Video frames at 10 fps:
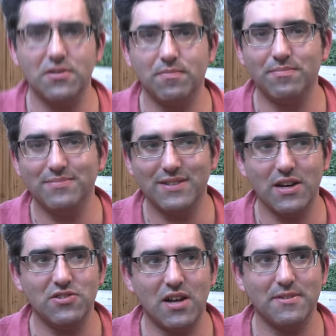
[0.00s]
a
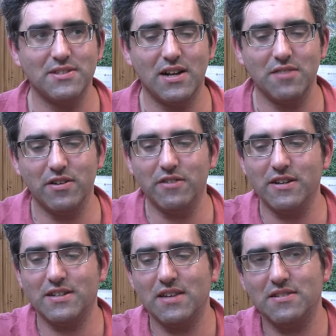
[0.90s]
nice chana masala, really,
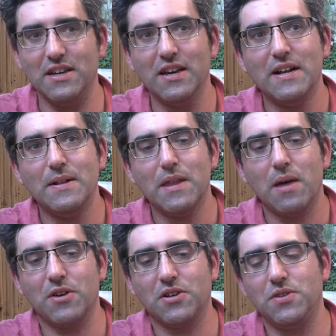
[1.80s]
really tasty.
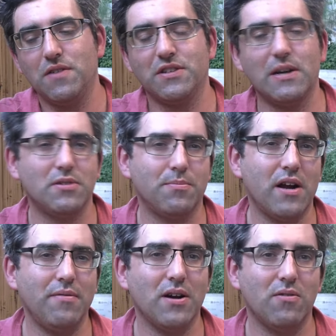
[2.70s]
And we got two different types of
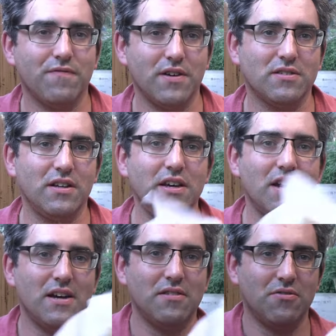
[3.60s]
bread. We got
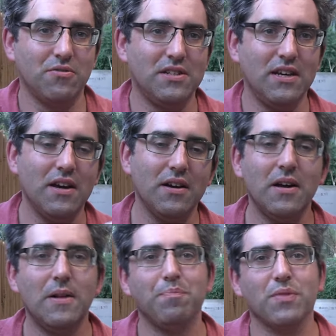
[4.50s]
firstly uh, roti here,
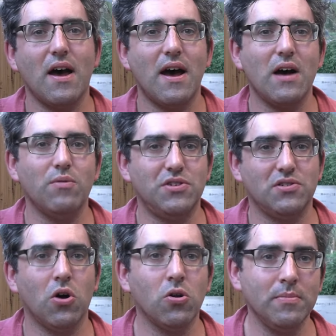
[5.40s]
uh, which
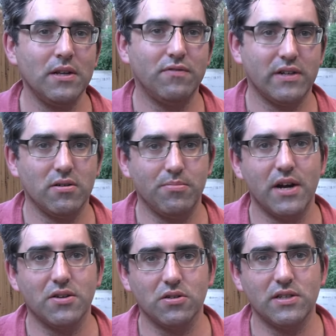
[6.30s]
is wholemeal flour
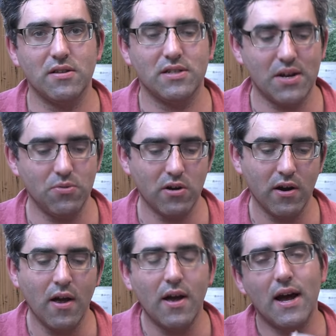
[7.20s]
bread cooked in the tandoor,
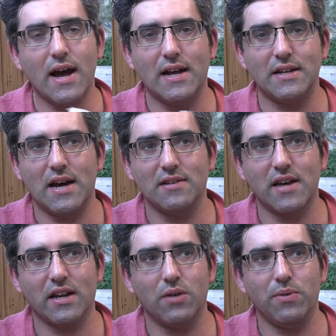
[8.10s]
and uh,
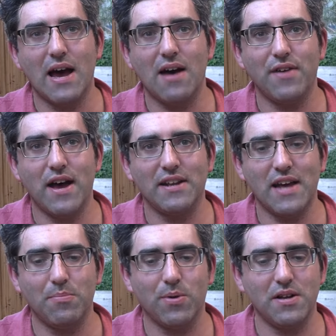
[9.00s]
secondly we have uh,
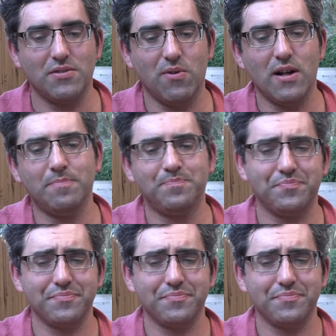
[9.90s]
naan bread as well.